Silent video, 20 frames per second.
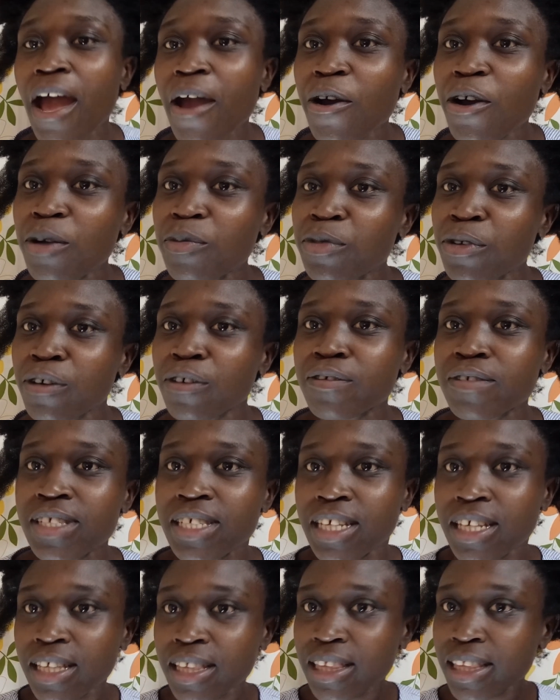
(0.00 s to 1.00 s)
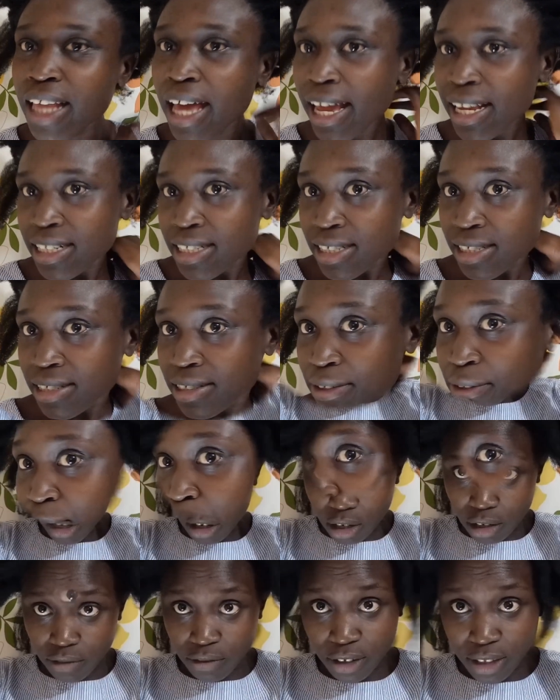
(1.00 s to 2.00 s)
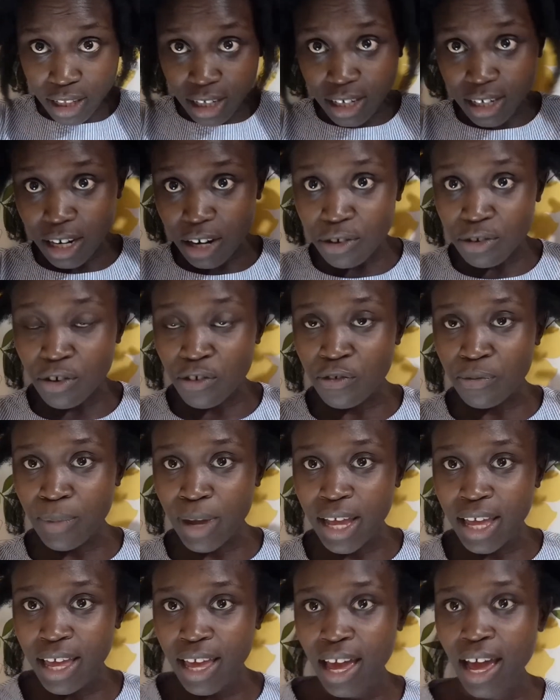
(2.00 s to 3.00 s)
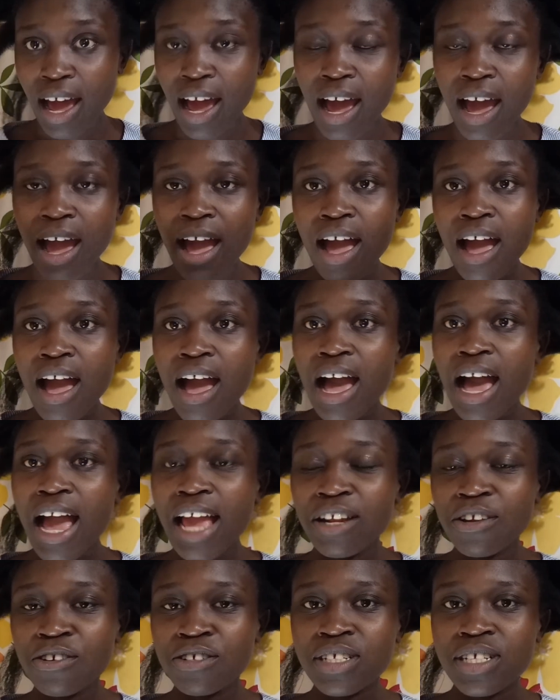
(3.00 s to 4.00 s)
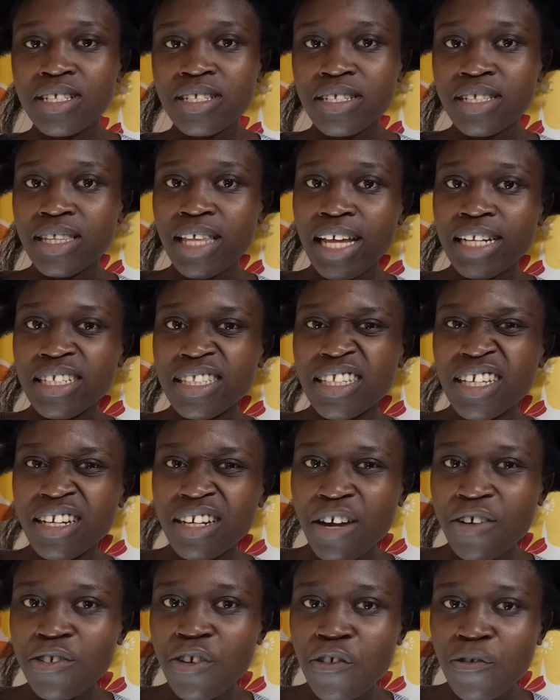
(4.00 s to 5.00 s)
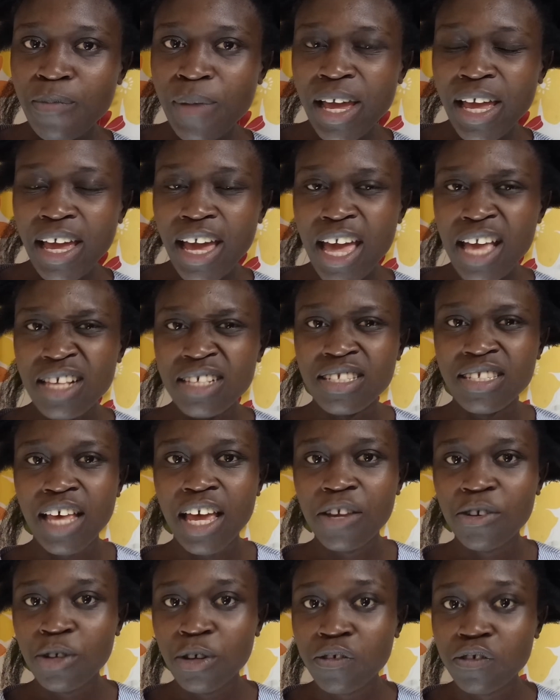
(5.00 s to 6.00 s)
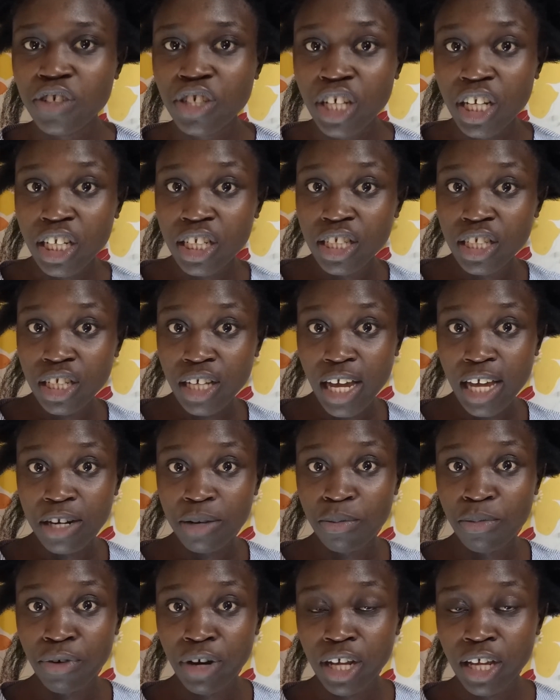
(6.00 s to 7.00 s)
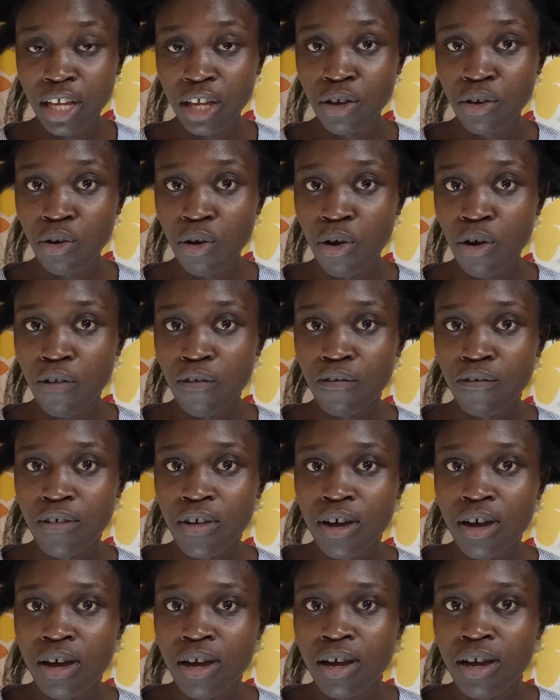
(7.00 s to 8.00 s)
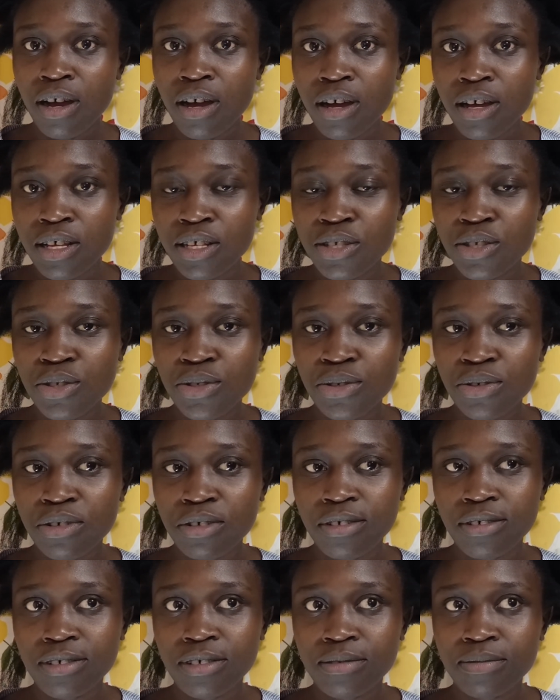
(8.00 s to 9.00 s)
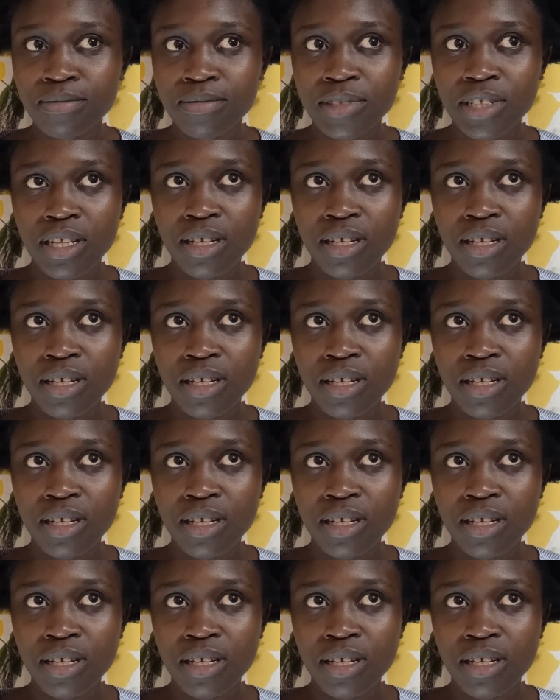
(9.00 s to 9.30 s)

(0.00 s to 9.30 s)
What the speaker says: I hope you've seen that. So for the crown of my hair, I noticed that the crown of my hair is kind of shading and breaking off. So